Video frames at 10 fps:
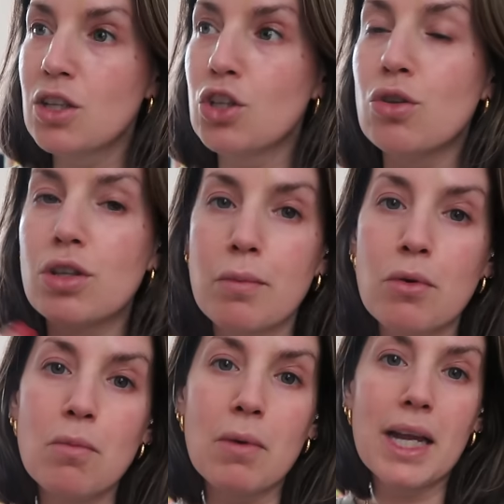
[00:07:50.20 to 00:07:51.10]
to
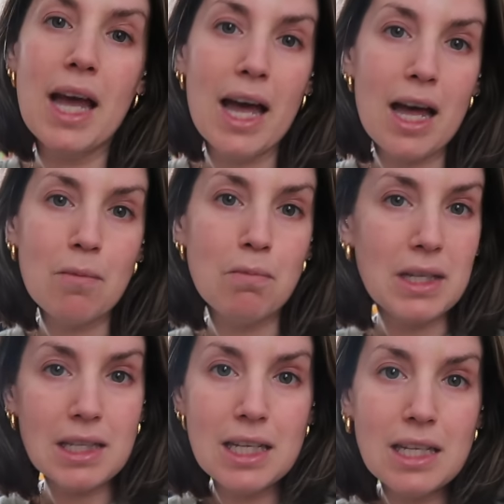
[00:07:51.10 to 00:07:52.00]
support my hair
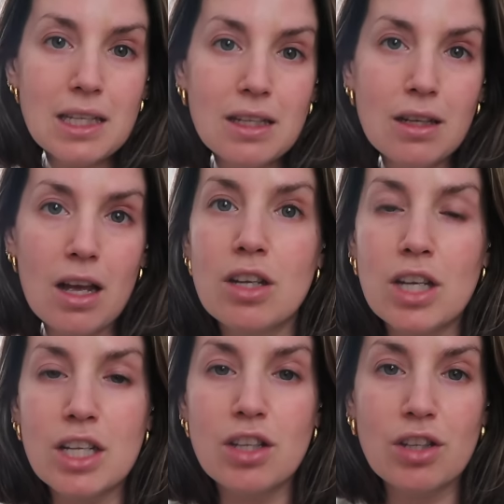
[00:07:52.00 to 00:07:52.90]
business.
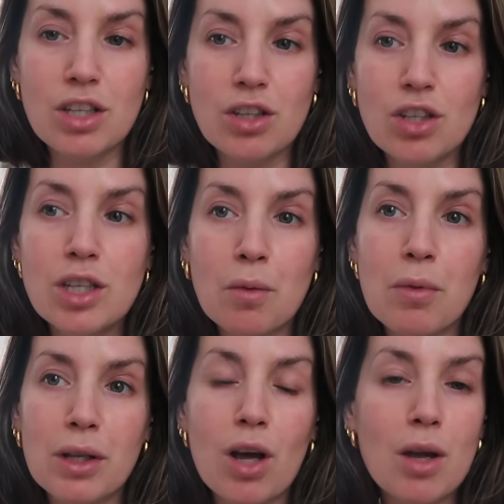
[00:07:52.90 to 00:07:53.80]
It's just
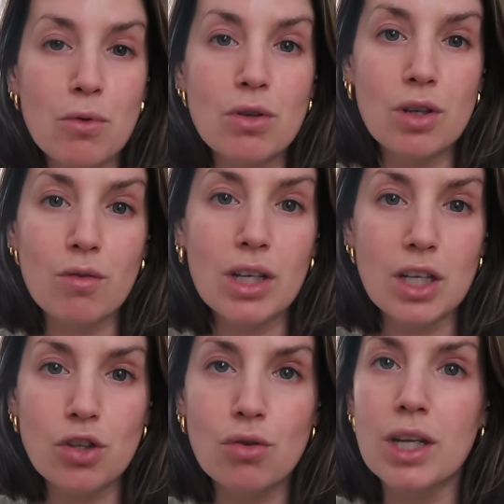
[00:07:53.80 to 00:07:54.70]
something that I'm also really
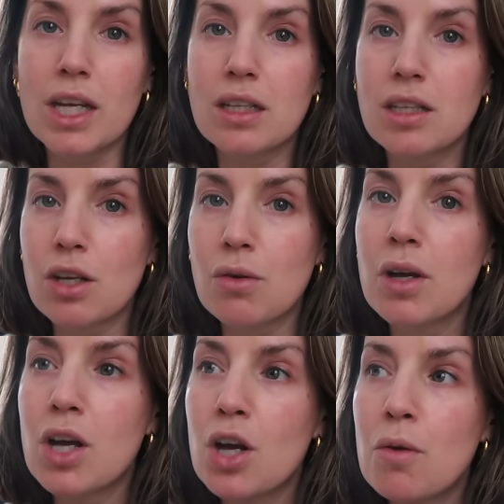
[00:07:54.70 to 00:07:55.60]
enjoying. So
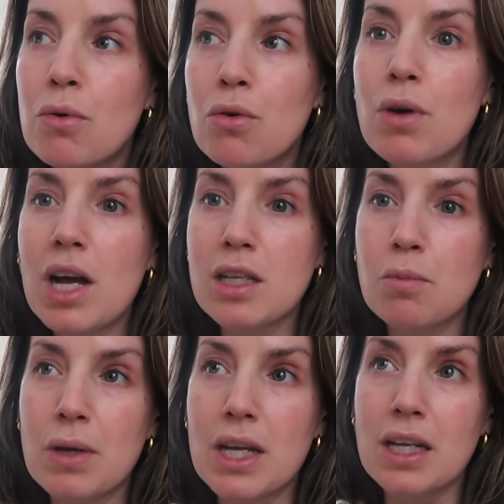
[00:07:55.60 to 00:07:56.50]
Paul has
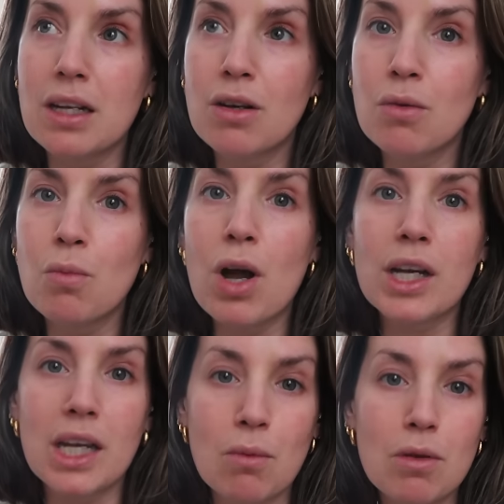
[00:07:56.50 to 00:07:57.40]
been
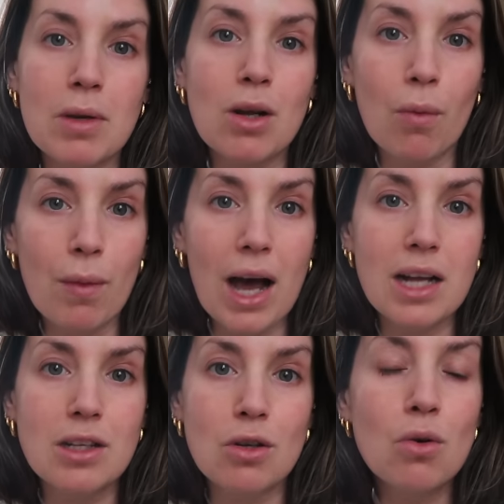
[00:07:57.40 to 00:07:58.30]
working with me on
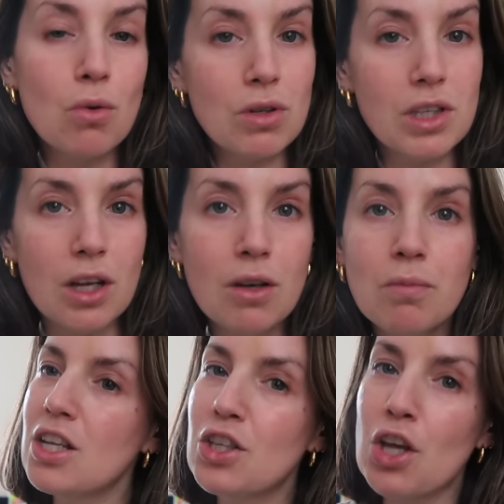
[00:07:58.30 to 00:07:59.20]
that also.
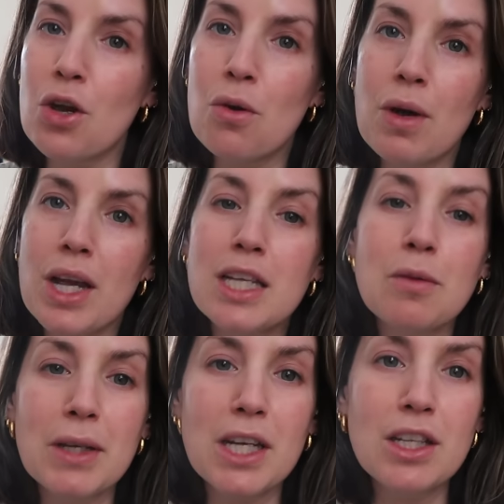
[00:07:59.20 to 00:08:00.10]
So it's
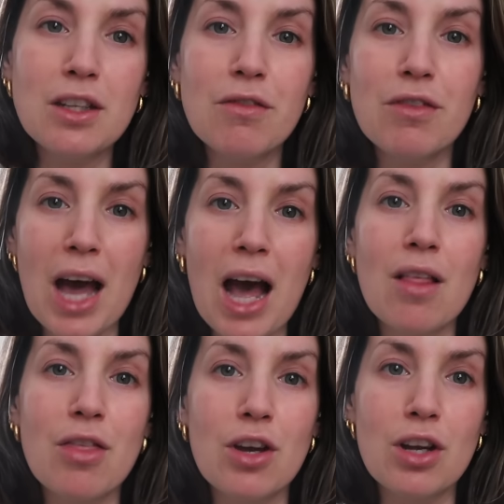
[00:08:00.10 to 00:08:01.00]
because of
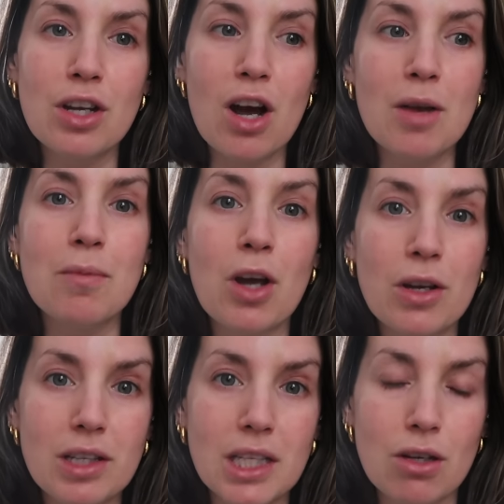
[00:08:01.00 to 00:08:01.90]
that that I'm
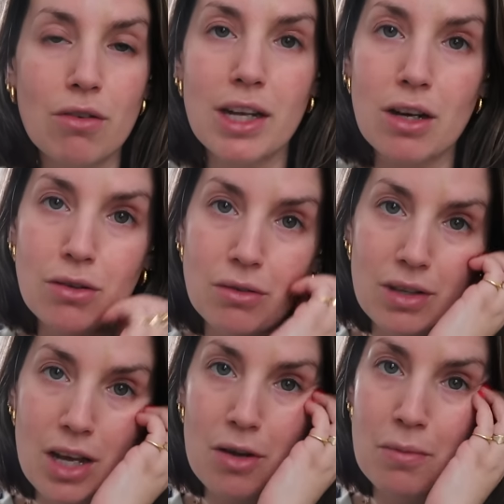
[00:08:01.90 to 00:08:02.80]
going to this L'Oreal
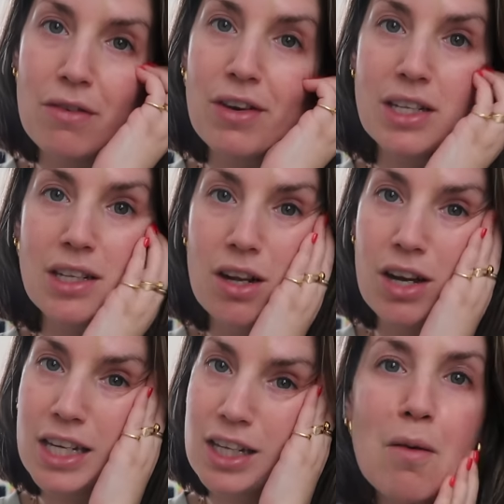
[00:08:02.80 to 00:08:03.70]
um, event
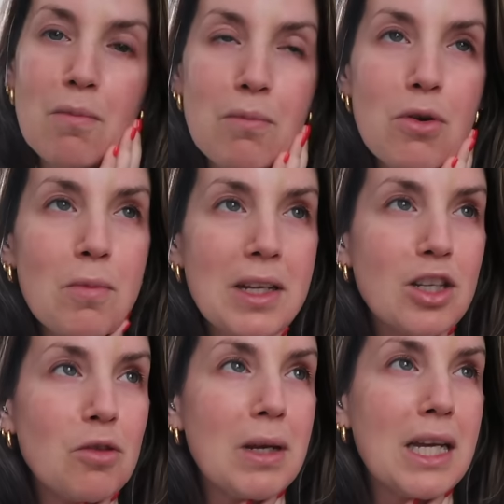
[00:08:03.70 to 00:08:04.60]
tonight. Paul
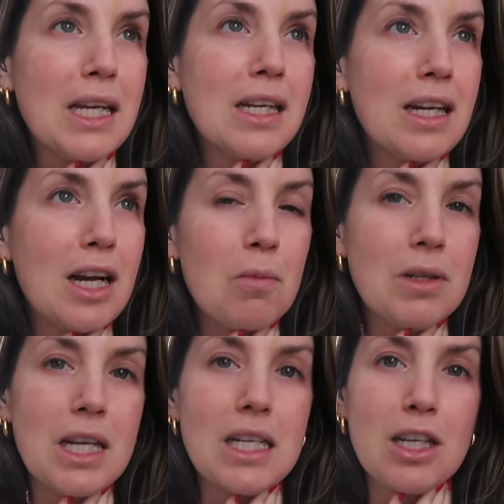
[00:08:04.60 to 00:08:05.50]
messaged me a couple
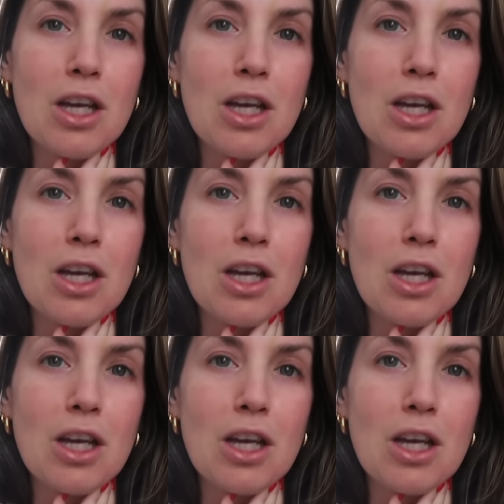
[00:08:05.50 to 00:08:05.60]
of days